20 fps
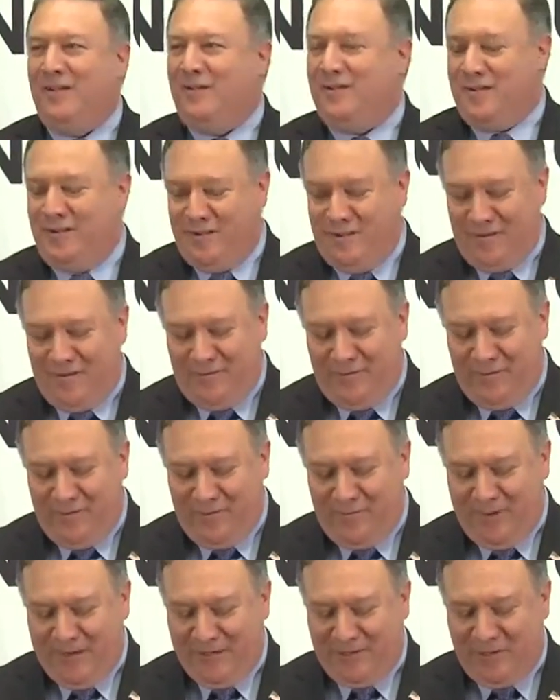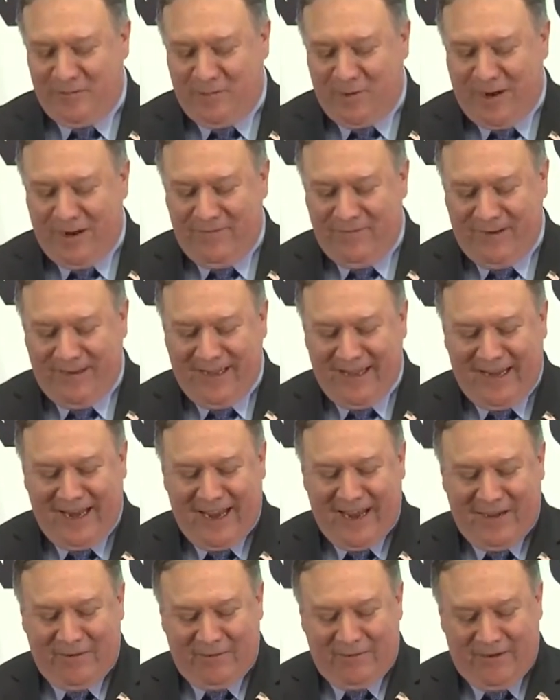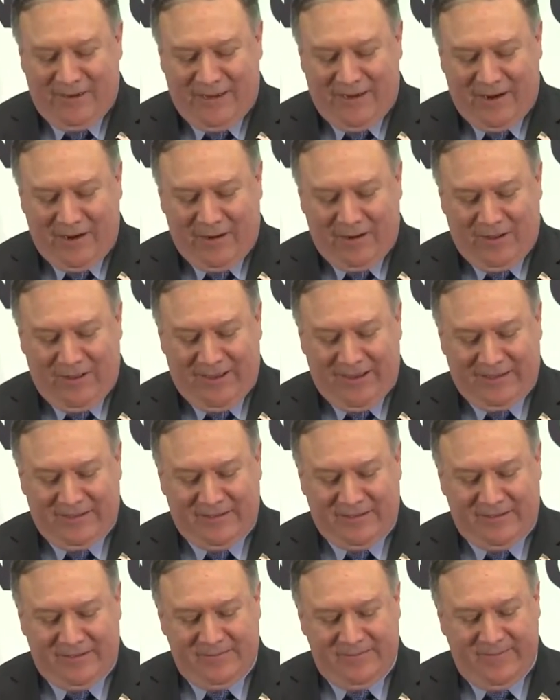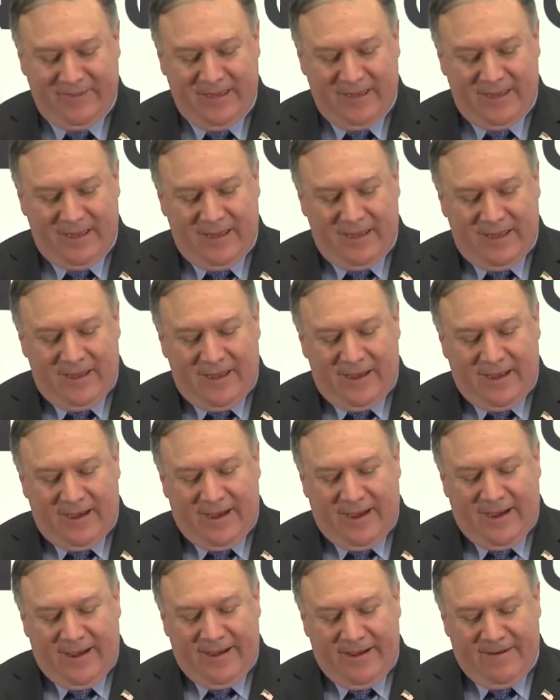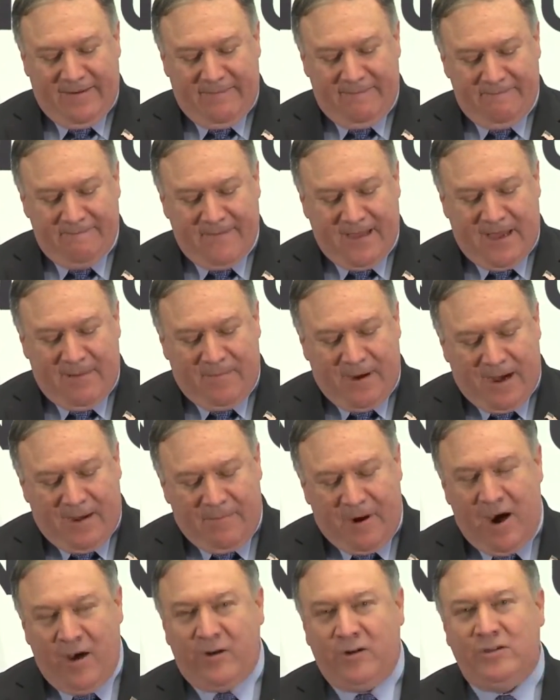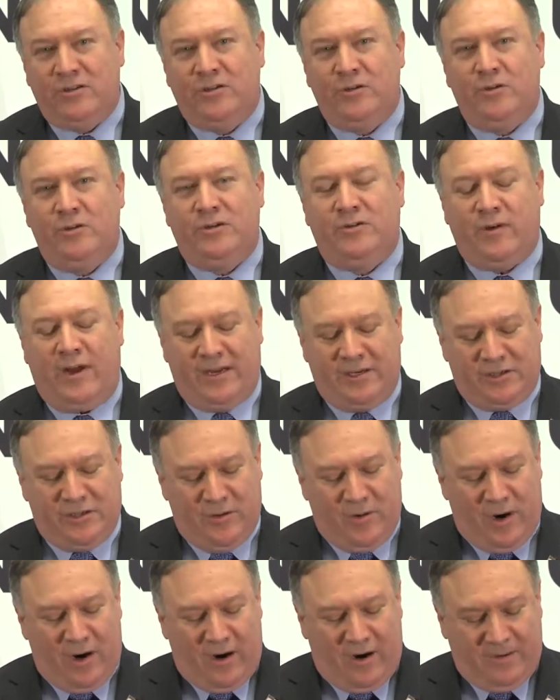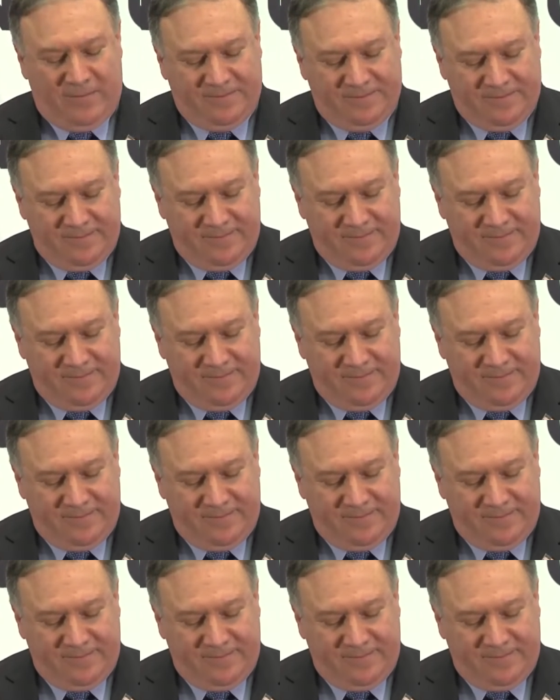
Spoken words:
you for being so brave and getting out in all of this. I'm honored to address you all.